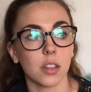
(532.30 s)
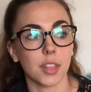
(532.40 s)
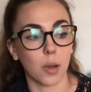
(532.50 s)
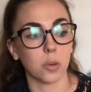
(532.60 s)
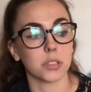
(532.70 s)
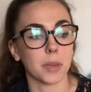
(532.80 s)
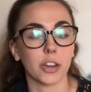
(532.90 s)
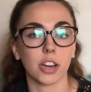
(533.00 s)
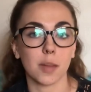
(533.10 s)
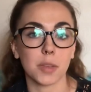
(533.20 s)
that was
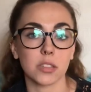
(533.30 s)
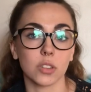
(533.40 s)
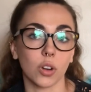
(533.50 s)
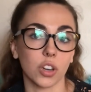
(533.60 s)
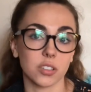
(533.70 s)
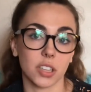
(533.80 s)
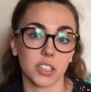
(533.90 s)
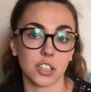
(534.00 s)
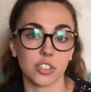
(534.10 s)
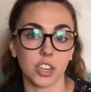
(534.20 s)
my grandma's, so her
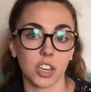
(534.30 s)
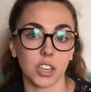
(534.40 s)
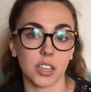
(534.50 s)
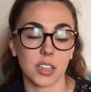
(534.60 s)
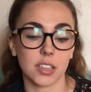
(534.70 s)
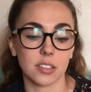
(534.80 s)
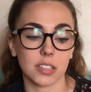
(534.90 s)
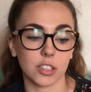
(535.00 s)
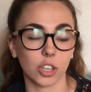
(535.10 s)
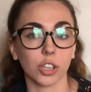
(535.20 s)
signature is
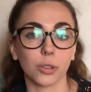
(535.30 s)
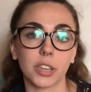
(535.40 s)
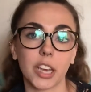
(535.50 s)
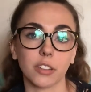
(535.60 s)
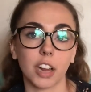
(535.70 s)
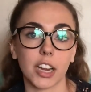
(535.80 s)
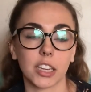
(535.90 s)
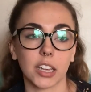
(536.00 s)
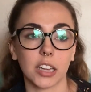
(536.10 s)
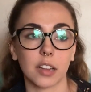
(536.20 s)
in her own
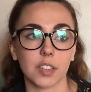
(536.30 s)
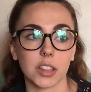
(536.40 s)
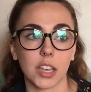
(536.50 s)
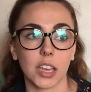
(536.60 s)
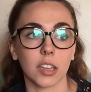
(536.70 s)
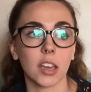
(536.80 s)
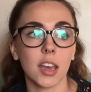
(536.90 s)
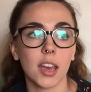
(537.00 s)
handwriting and everything,